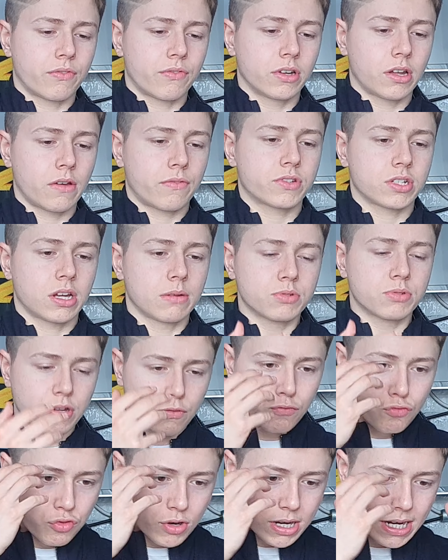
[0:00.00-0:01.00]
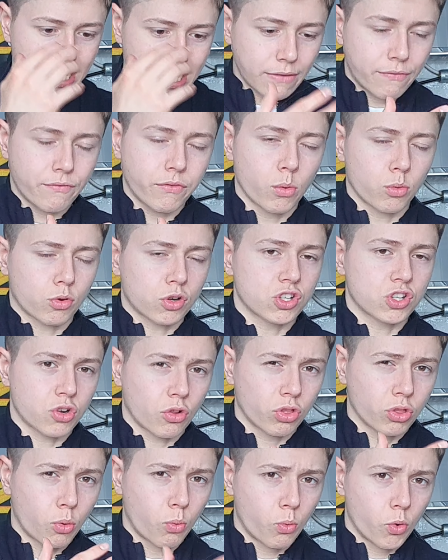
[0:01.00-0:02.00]
enough time to really focus on
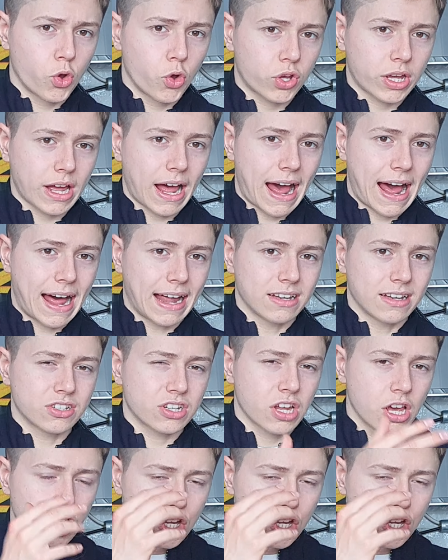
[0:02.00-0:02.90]
the work at hand,